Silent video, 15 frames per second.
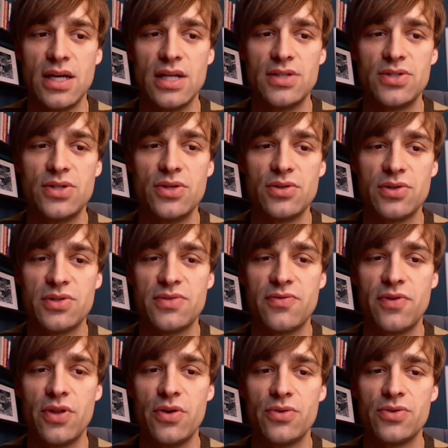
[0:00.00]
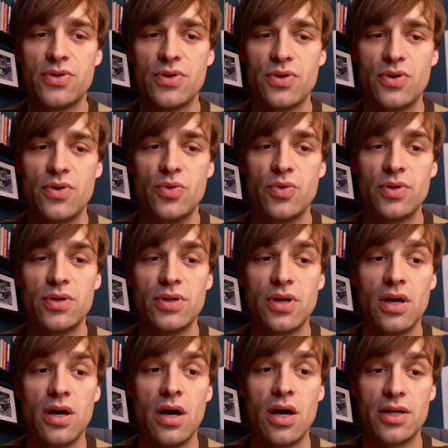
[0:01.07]
it's useless for those who
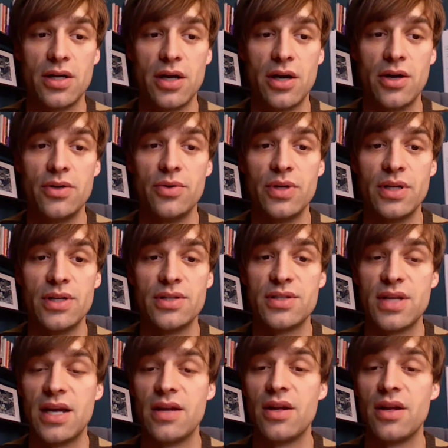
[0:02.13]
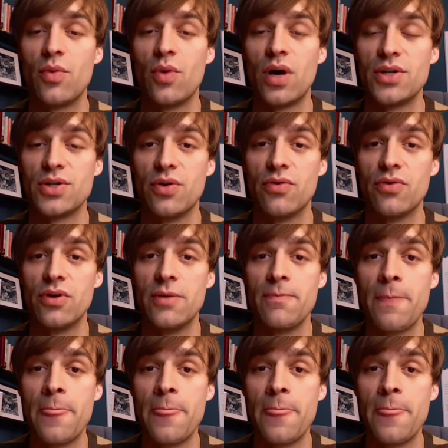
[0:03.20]
on guard duty to stand and watch over it."